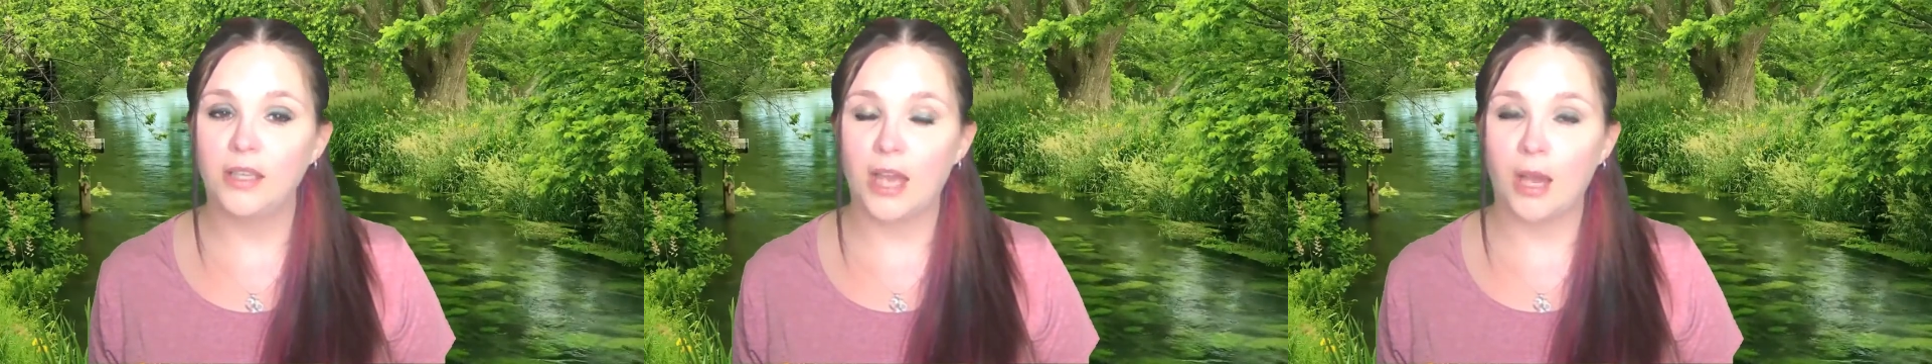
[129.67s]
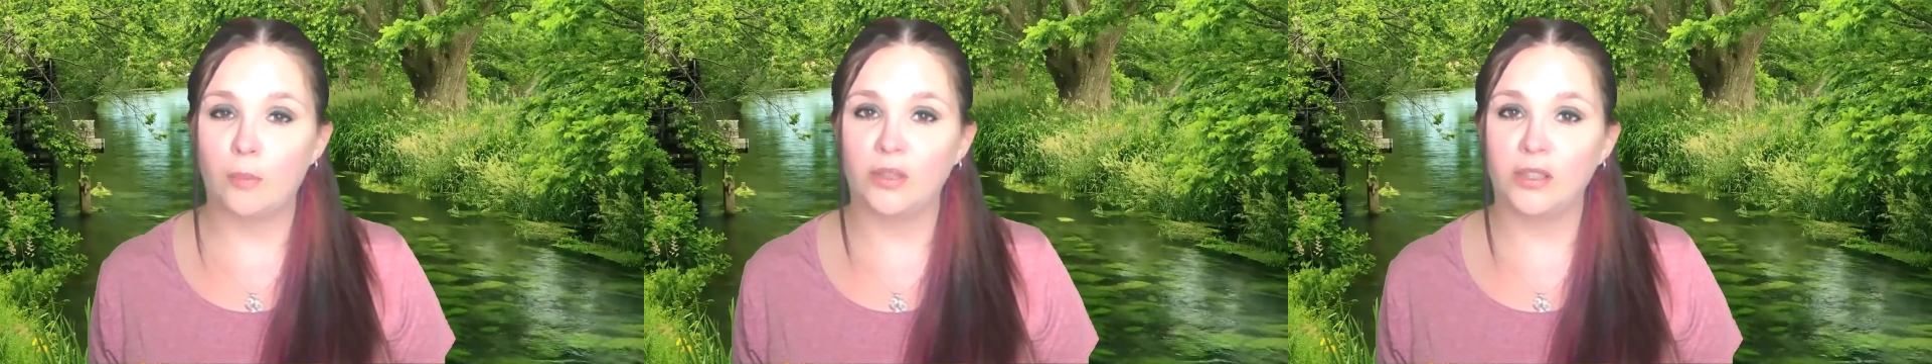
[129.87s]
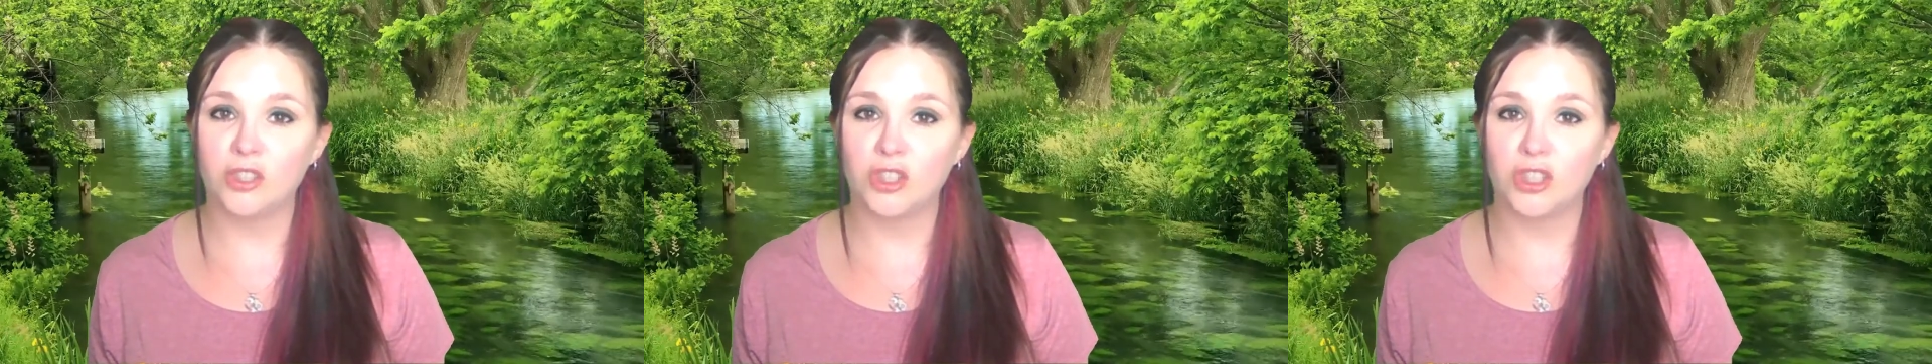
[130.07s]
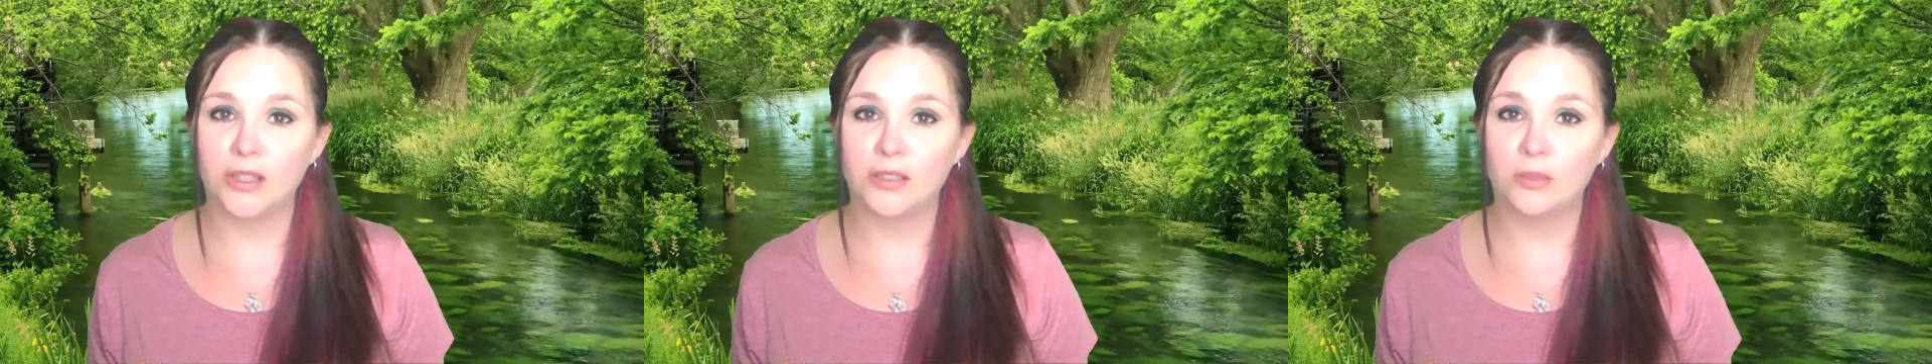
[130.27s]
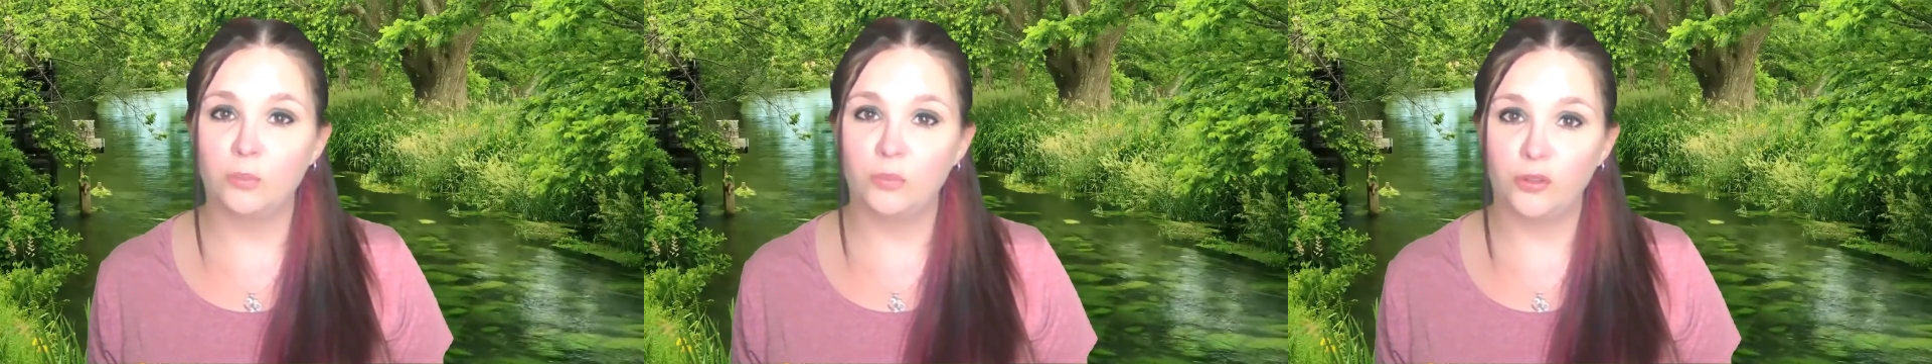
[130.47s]
the
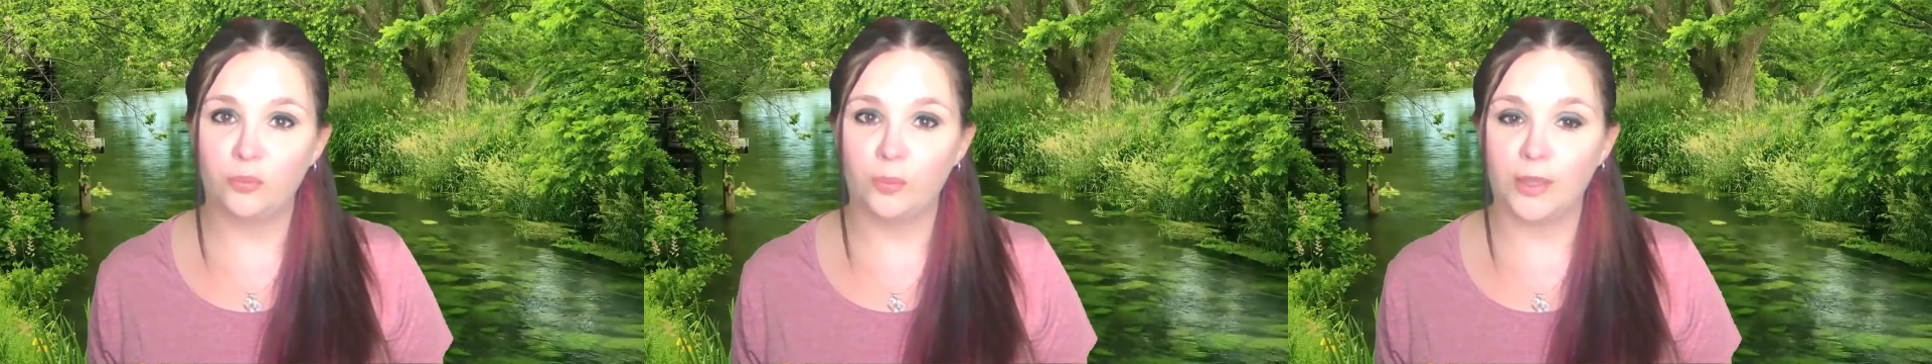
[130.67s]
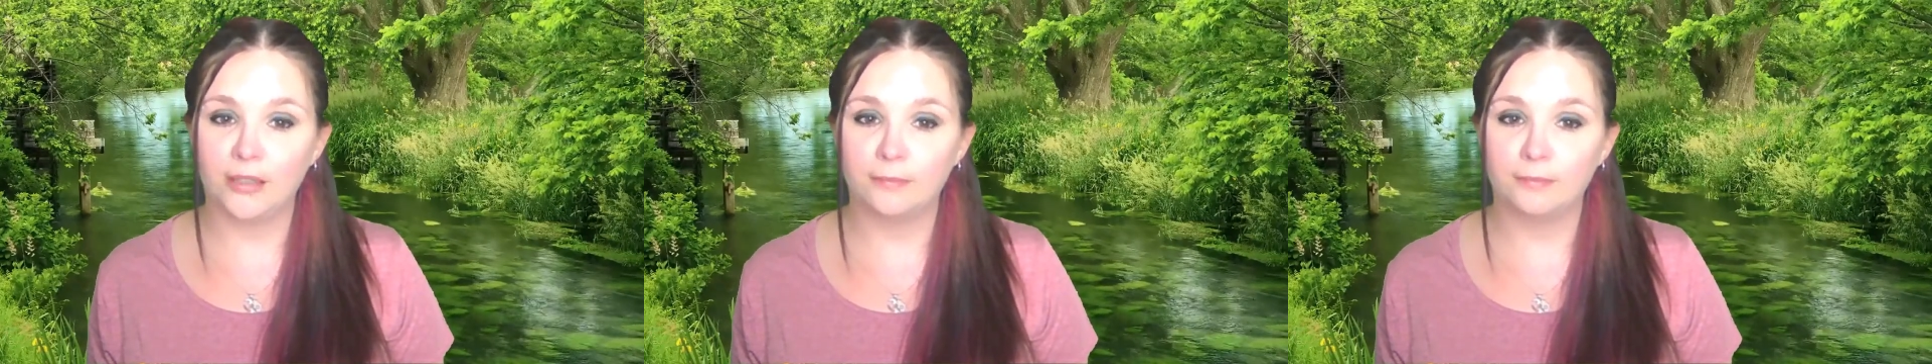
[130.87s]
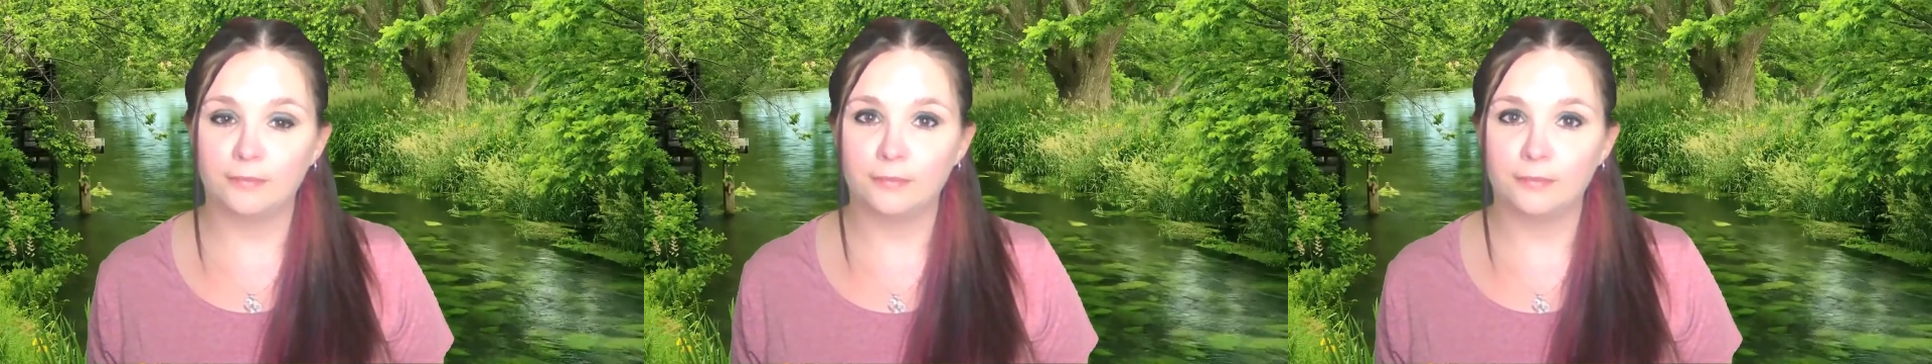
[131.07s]
abolitionist movement.